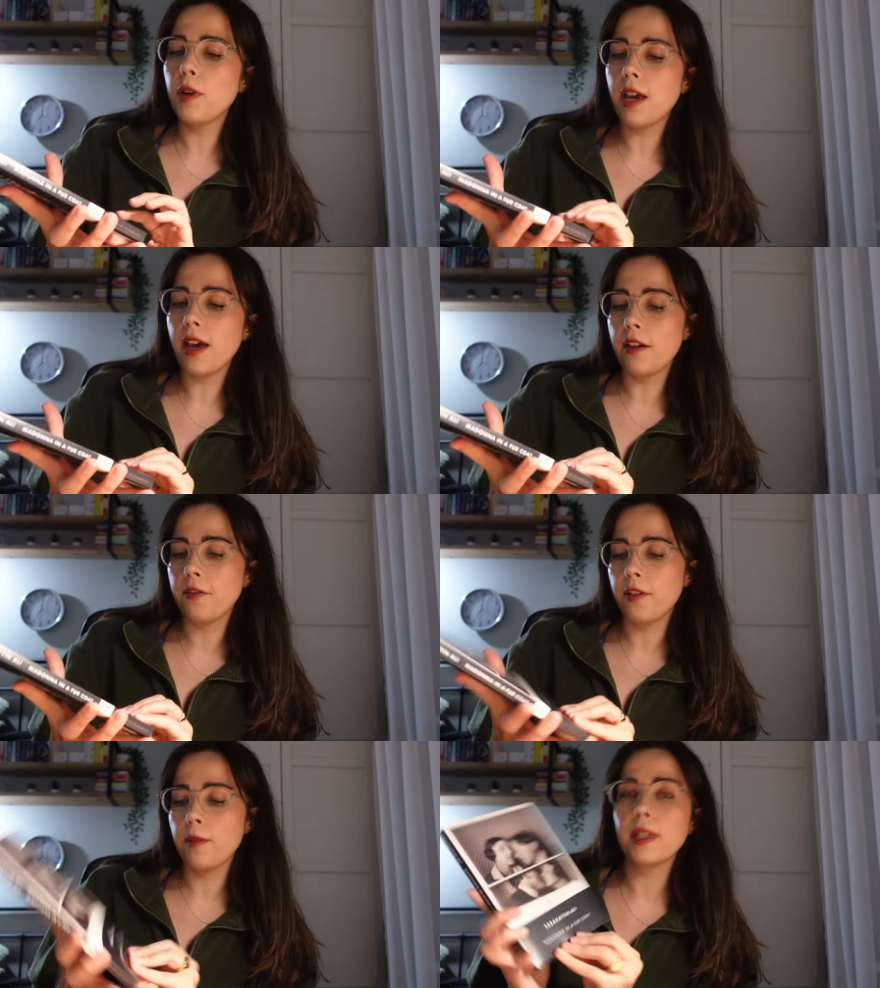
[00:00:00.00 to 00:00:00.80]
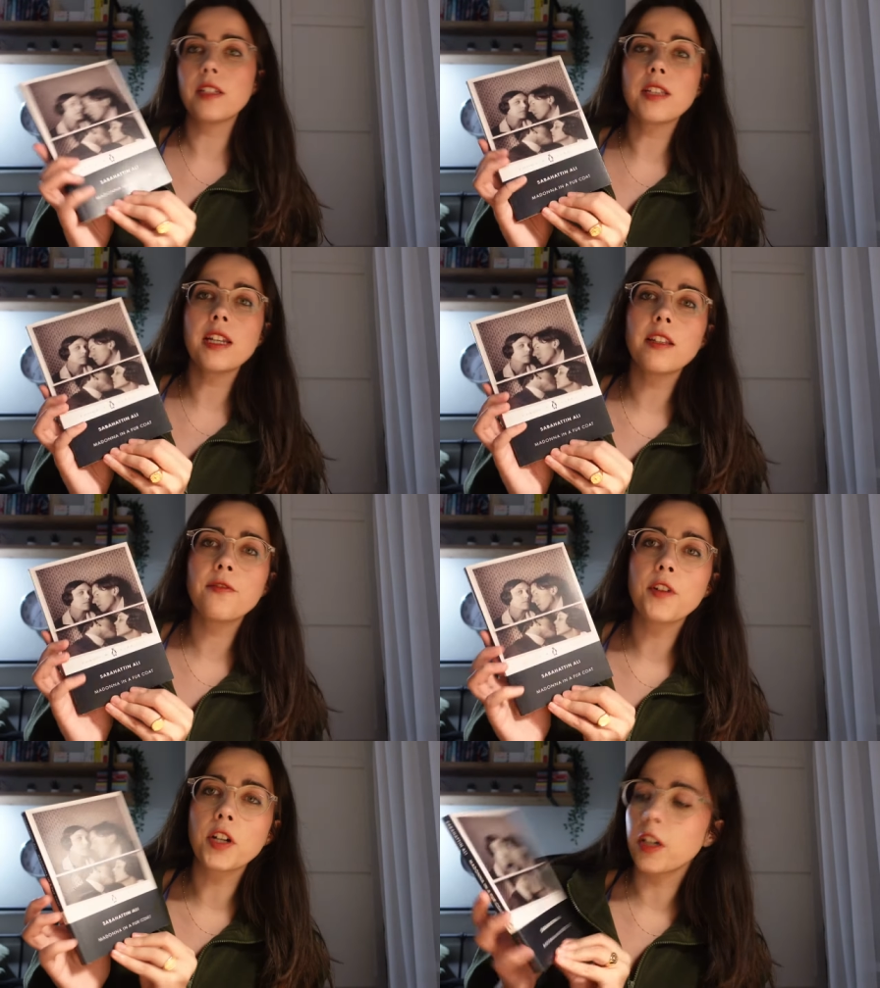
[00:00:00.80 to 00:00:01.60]
We have Madonna in a
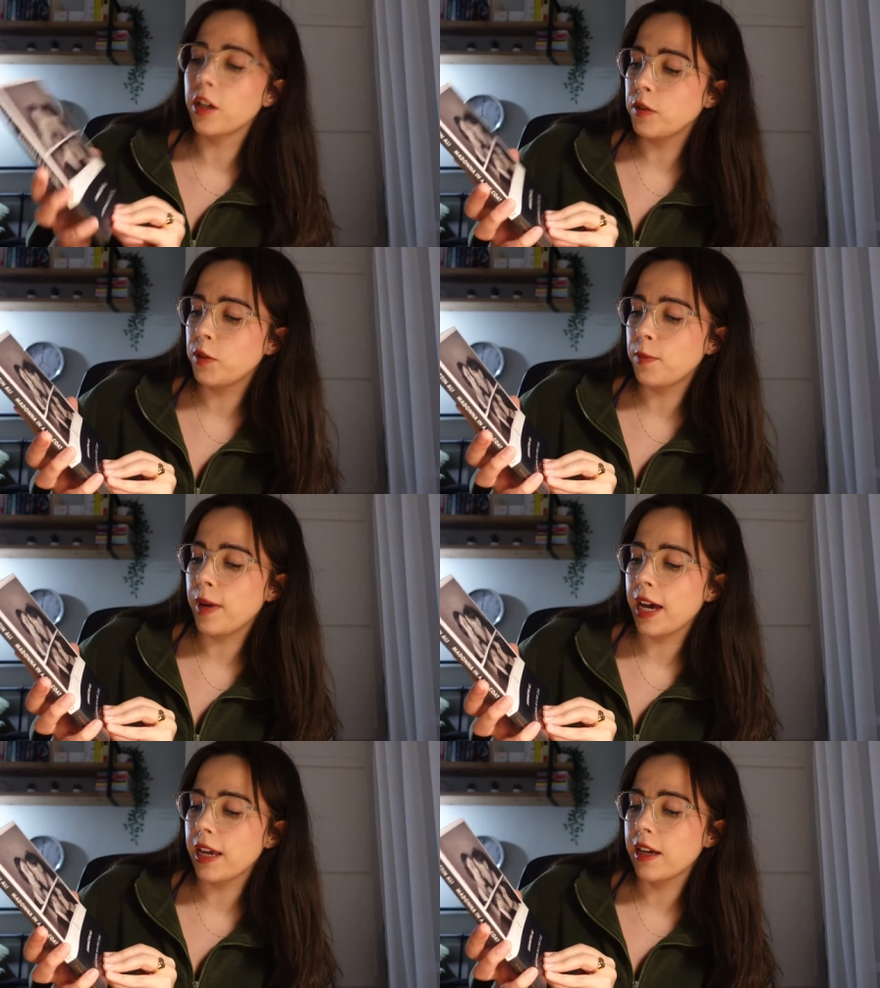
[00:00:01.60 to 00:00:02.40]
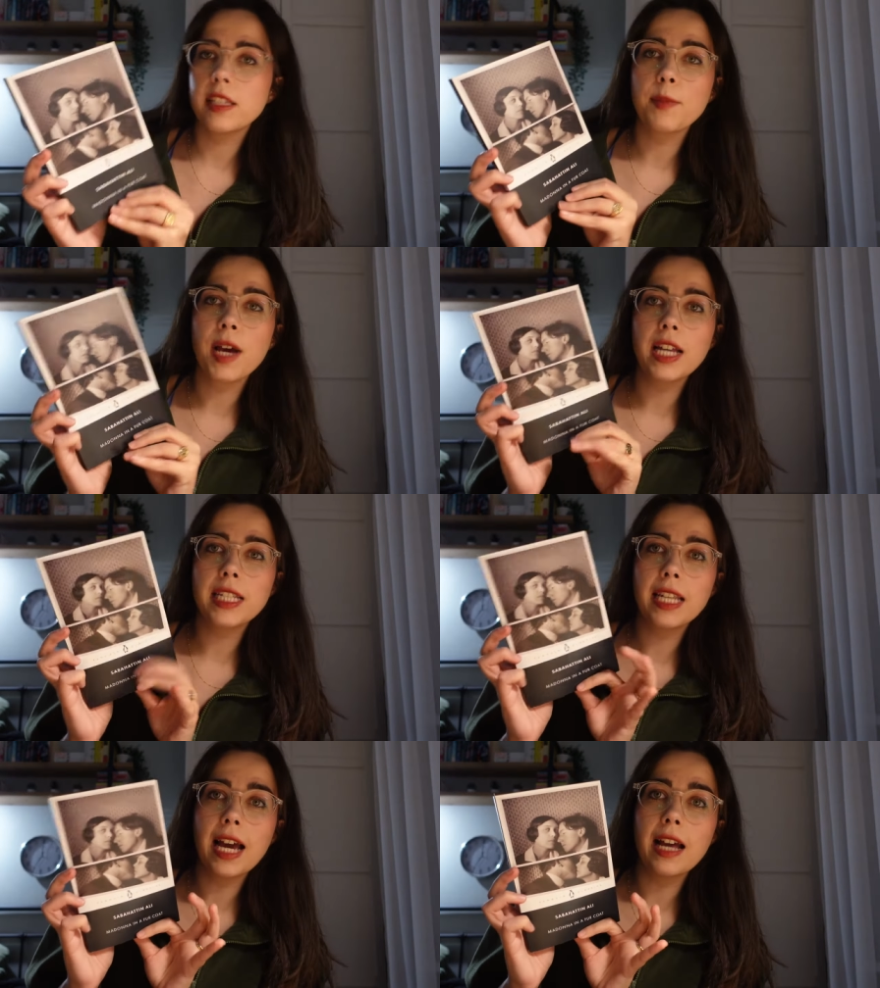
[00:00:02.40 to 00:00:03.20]
Fur Coat by Sabahatin